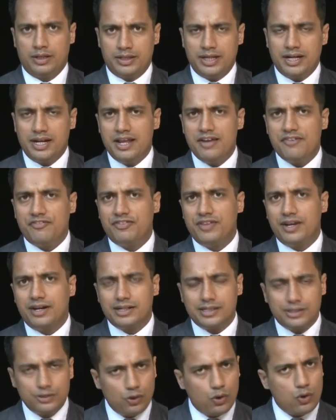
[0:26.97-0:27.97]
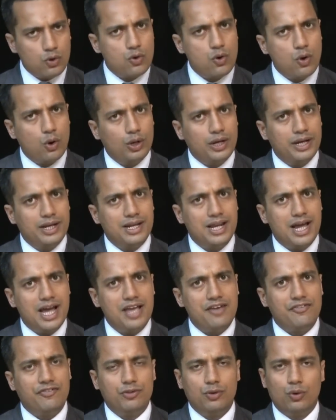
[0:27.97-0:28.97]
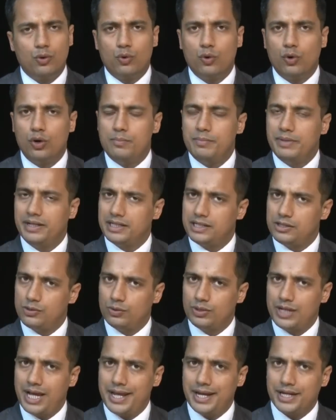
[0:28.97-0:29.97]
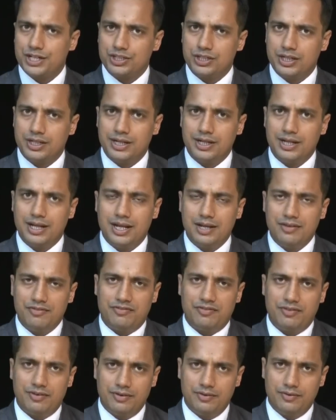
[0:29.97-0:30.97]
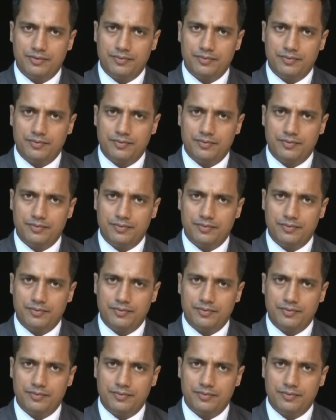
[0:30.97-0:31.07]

that if there is no goal in life, no goal means no direction in life.